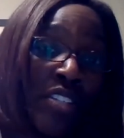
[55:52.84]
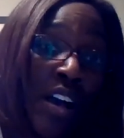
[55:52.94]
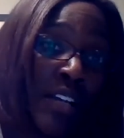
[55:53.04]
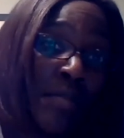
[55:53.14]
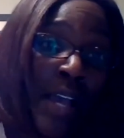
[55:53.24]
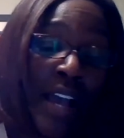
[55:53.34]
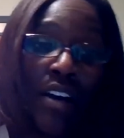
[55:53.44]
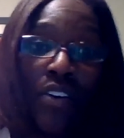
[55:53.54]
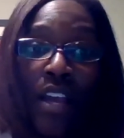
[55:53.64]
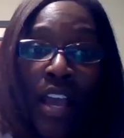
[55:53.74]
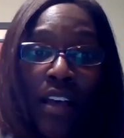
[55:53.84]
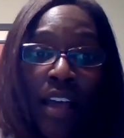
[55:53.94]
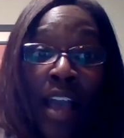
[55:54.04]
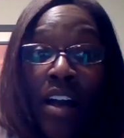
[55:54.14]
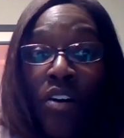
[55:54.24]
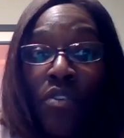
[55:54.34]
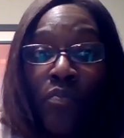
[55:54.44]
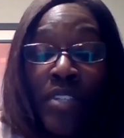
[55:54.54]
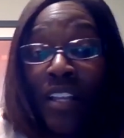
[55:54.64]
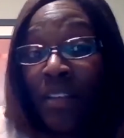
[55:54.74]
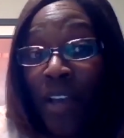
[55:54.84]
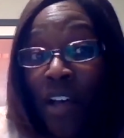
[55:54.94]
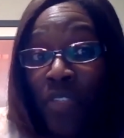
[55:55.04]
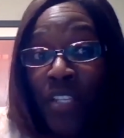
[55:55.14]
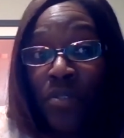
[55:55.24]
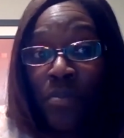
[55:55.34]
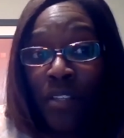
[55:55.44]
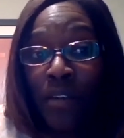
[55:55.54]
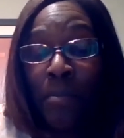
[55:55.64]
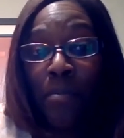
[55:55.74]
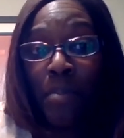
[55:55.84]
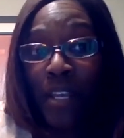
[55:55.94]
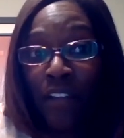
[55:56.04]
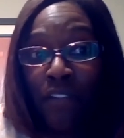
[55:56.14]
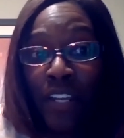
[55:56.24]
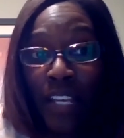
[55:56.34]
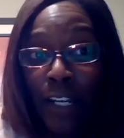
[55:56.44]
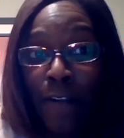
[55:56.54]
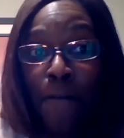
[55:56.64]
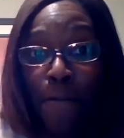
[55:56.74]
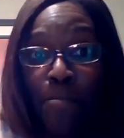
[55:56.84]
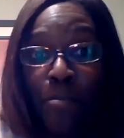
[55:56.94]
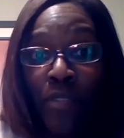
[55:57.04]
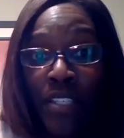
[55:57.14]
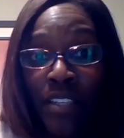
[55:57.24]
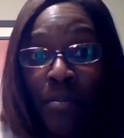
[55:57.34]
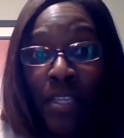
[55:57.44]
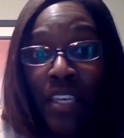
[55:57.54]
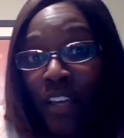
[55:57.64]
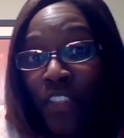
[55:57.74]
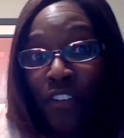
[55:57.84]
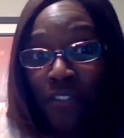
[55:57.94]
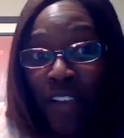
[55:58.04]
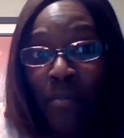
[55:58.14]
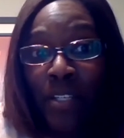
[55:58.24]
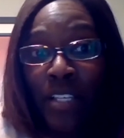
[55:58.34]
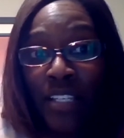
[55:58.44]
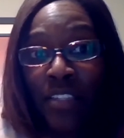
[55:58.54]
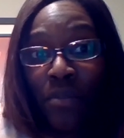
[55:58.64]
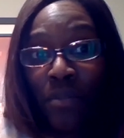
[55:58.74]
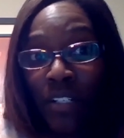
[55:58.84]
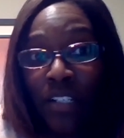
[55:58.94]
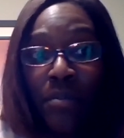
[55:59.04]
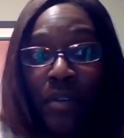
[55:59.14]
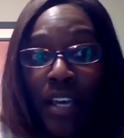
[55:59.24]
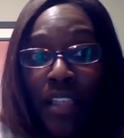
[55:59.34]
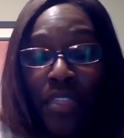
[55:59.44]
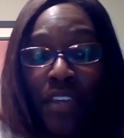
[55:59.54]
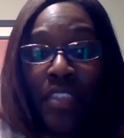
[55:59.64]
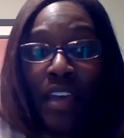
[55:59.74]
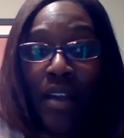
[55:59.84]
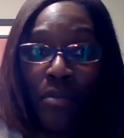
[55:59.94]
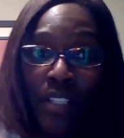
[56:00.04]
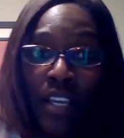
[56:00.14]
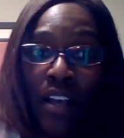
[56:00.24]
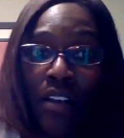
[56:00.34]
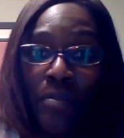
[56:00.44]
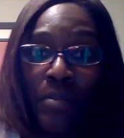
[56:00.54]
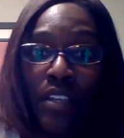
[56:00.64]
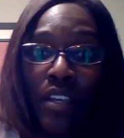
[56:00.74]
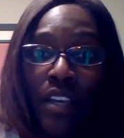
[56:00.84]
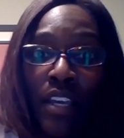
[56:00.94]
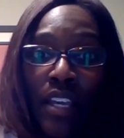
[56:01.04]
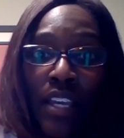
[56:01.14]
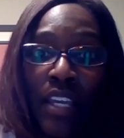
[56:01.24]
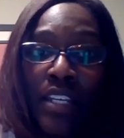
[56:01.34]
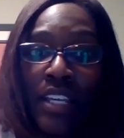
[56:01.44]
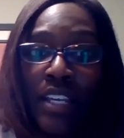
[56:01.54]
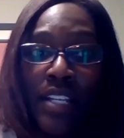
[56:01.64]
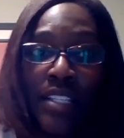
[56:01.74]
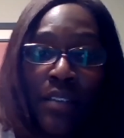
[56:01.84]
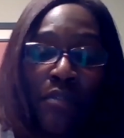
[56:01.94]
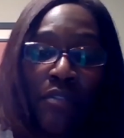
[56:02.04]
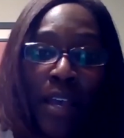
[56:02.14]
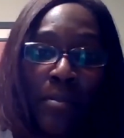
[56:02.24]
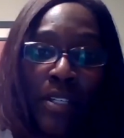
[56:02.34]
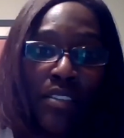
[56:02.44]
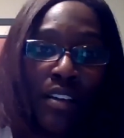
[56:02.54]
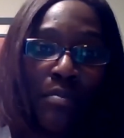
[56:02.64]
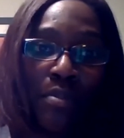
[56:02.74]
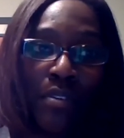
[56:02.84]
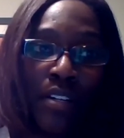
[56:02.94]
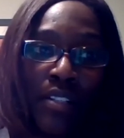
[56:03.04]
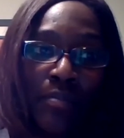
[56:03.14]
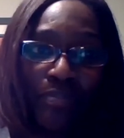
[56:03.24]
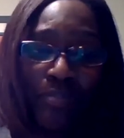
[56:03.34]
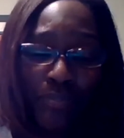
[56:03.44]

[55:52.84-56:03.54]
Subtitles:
talk about how telehealth has really been benefiting some of the other families that they're working with, and that really helped in getting some families on board.